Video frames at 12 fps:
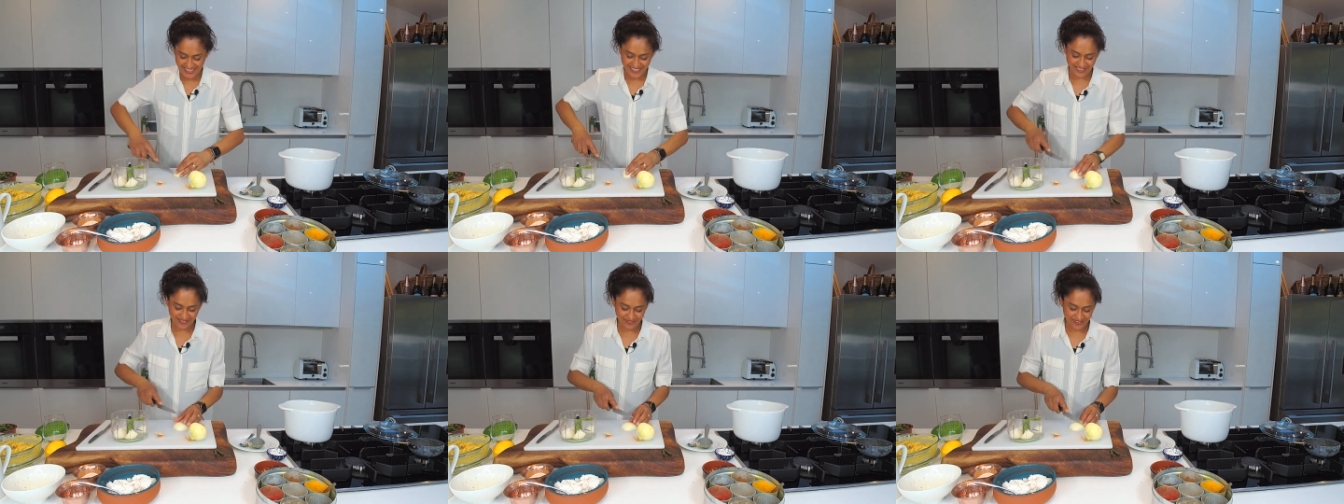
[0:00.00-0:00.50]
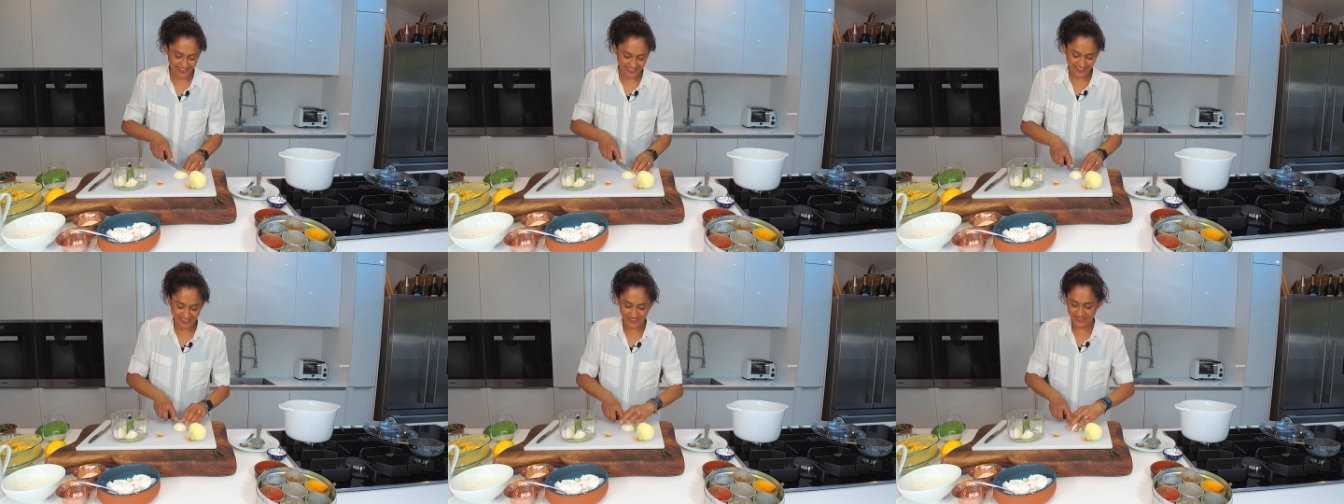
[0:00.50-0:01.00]

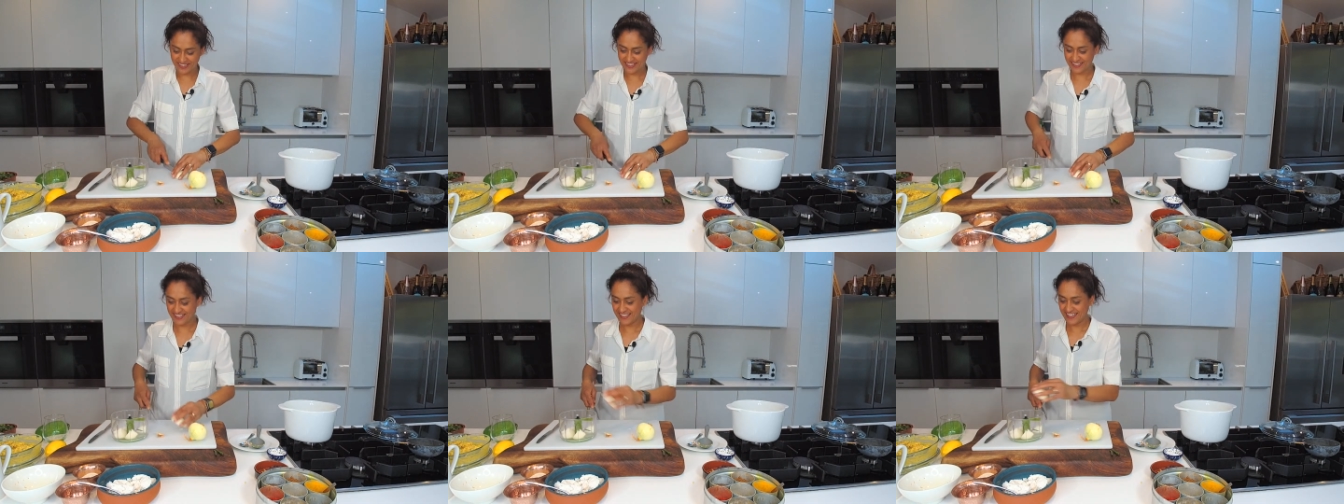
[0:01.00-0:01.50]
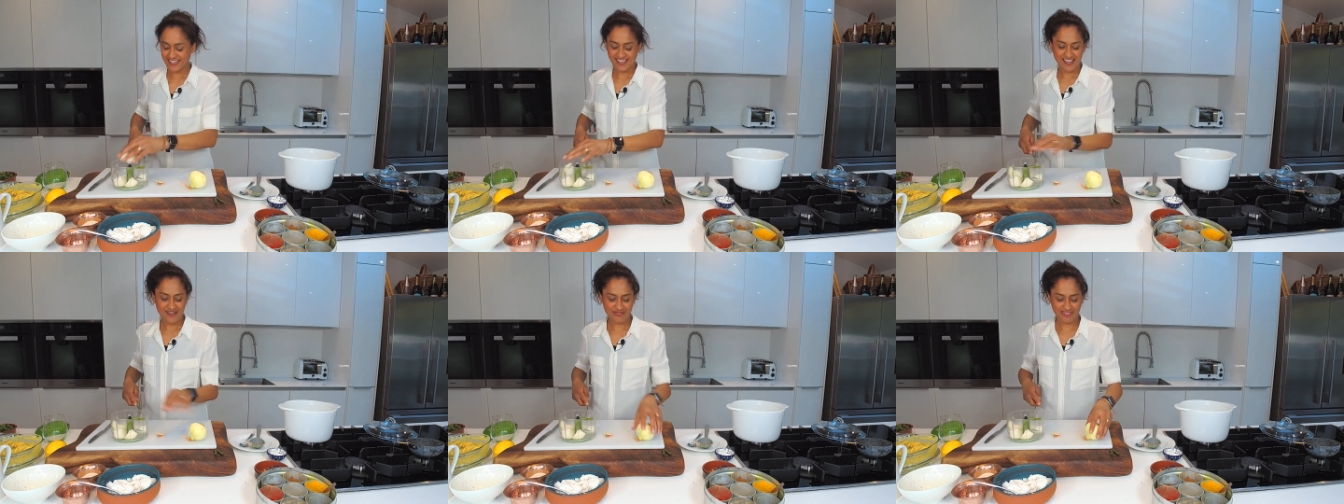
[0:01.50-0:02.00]
So
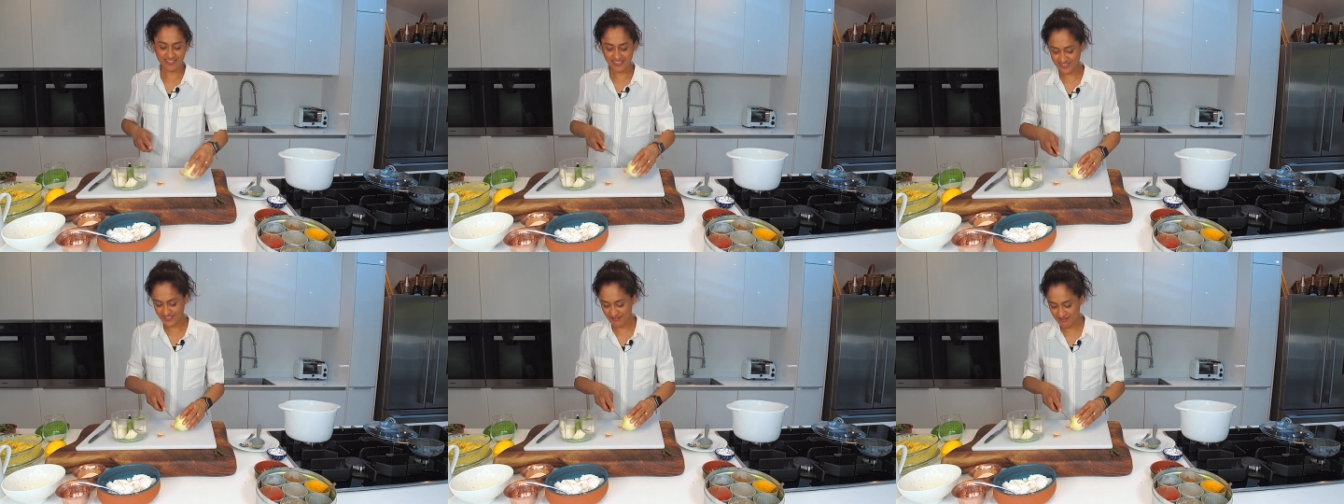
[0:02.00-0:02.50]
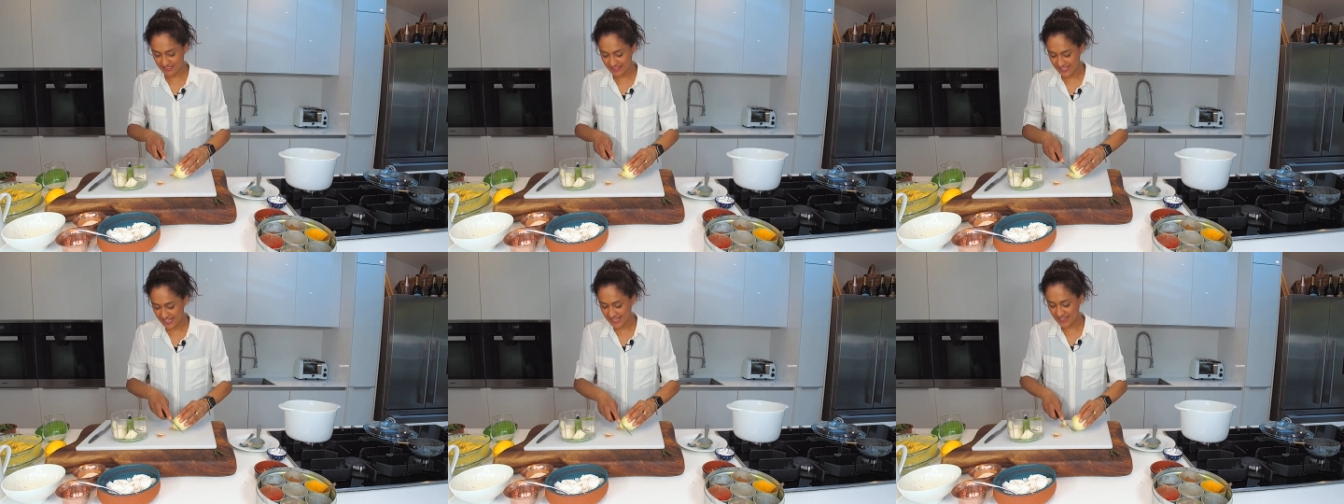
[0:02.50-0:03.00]
everything is going
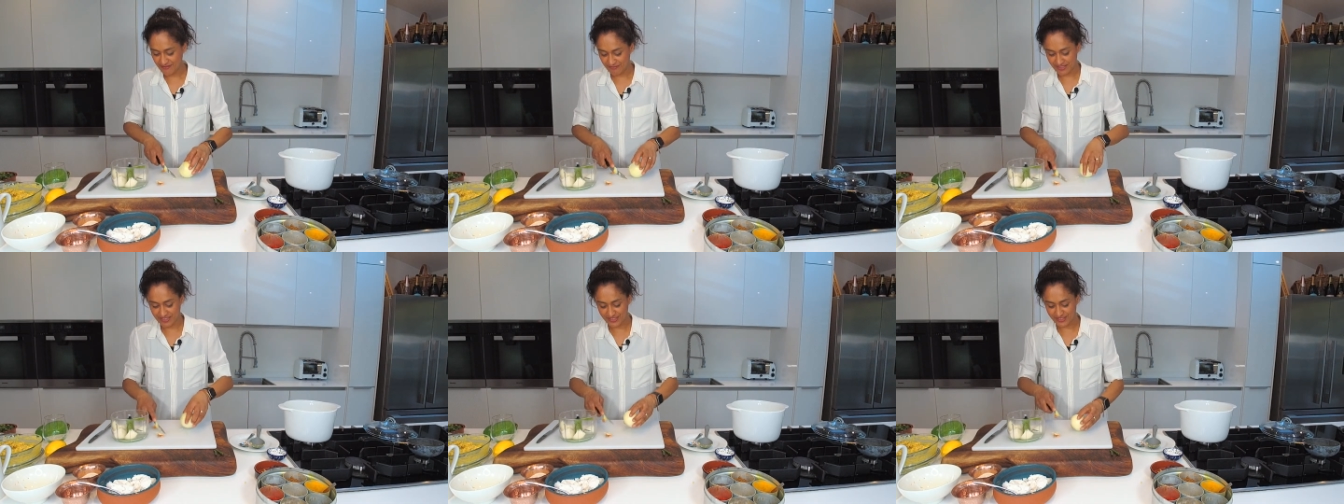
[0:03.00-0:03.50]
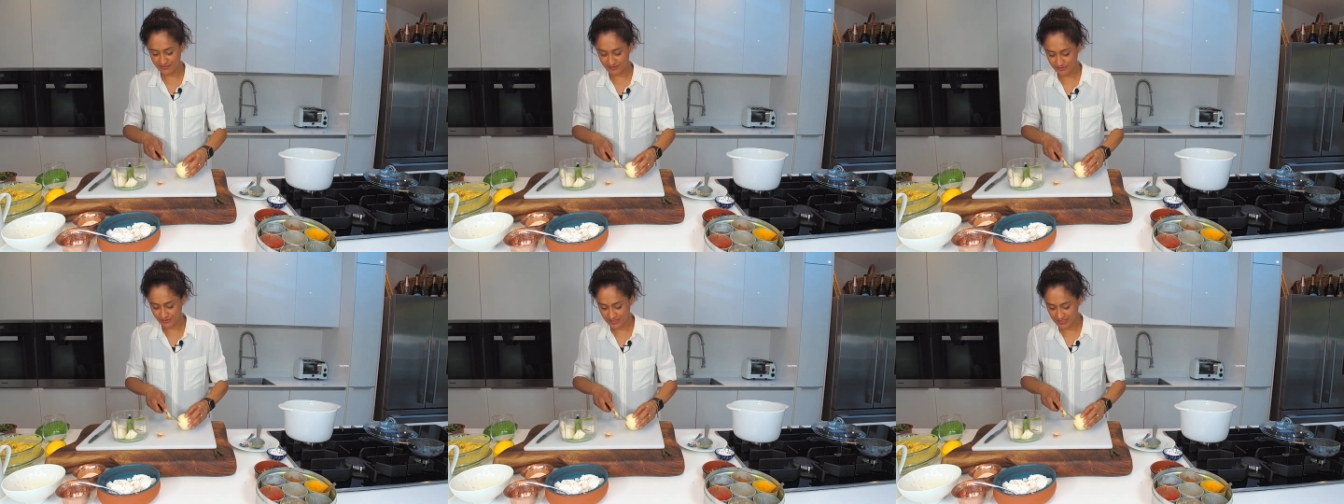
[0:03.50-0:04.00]
in there and we're going to do
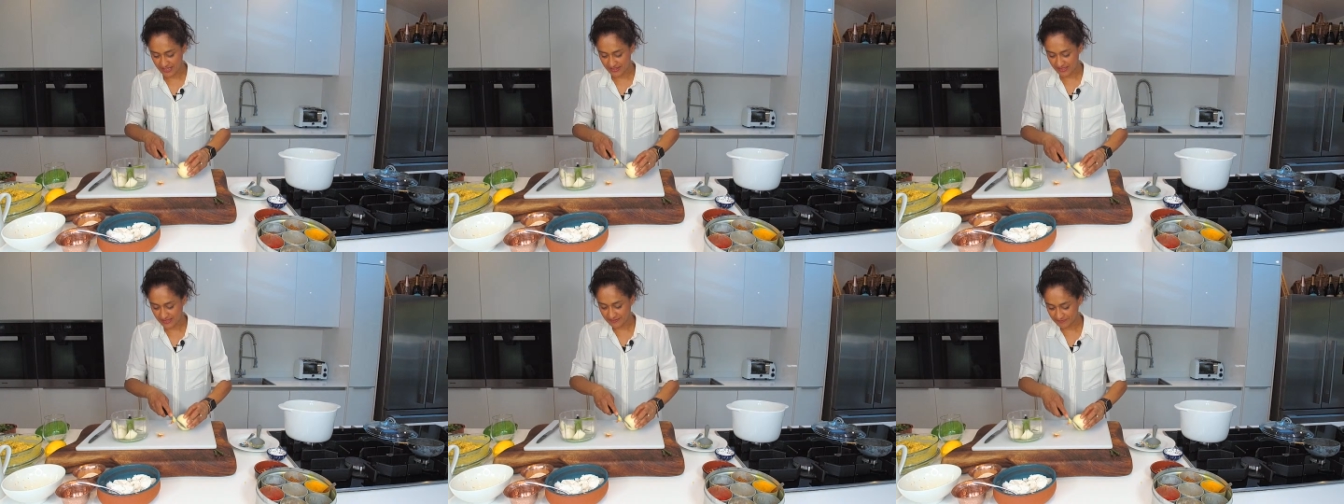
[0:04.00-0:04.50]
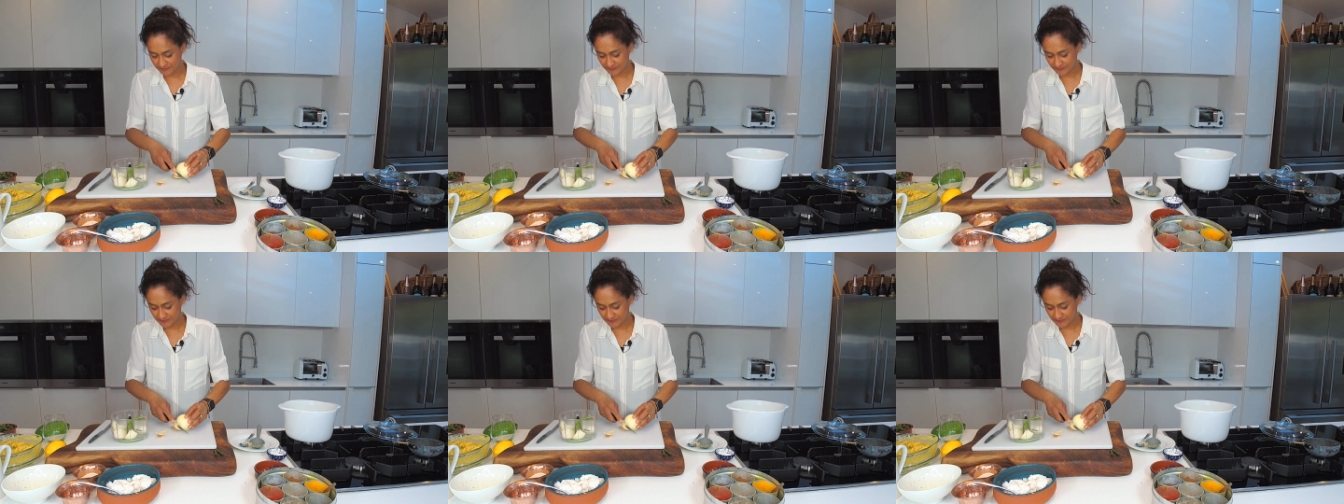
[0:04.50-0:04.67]
it all together.